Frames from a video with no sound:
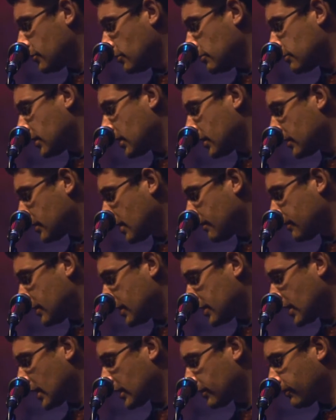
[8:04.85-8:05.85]
using
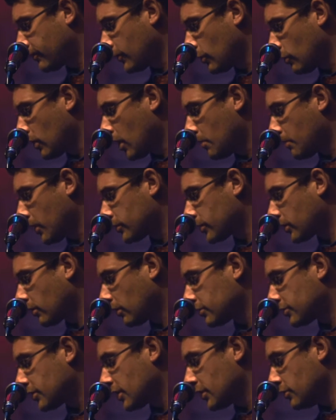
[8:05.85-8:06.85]
76 fewer
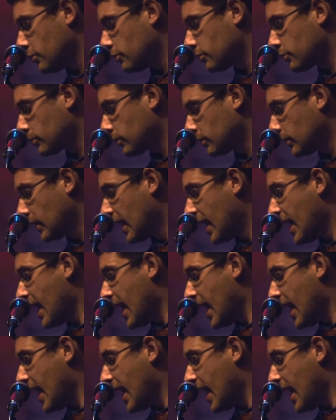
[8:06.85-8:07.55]
emoticons than usual,